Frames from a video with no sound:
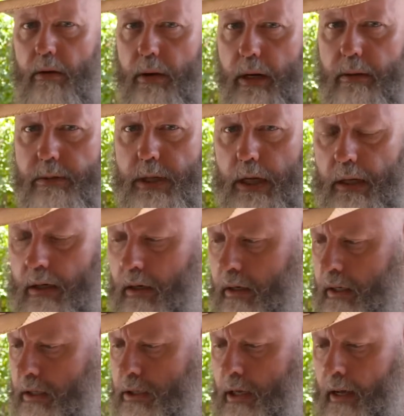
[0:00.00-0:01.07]
what I'm saying here,
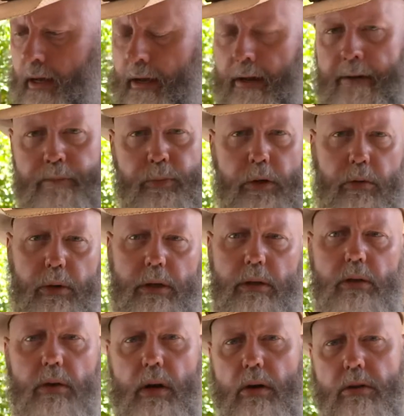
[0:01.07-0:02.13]
is when you
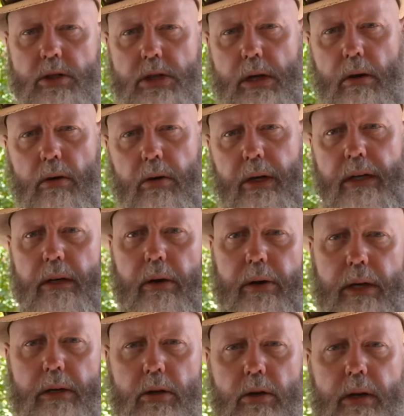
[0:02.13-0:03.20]
do low and slow or
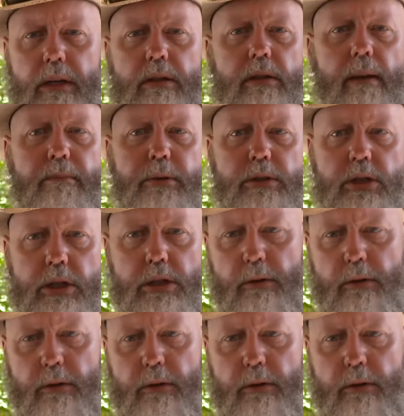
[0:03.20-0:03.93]
indirect cooking, temperatures